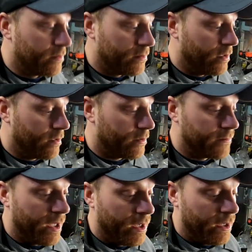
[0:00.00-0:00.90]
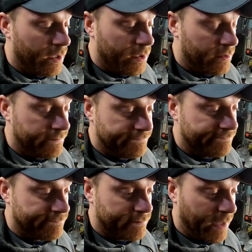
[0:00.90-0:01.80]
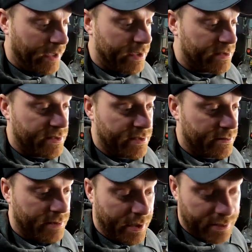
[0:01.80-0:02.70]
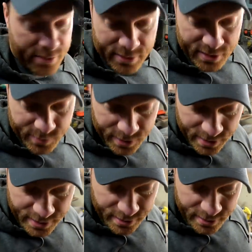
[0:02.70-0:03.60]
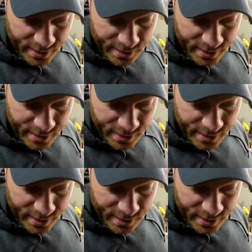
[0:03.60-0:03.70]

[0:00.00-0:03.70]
you know, I guess the other than this part here, the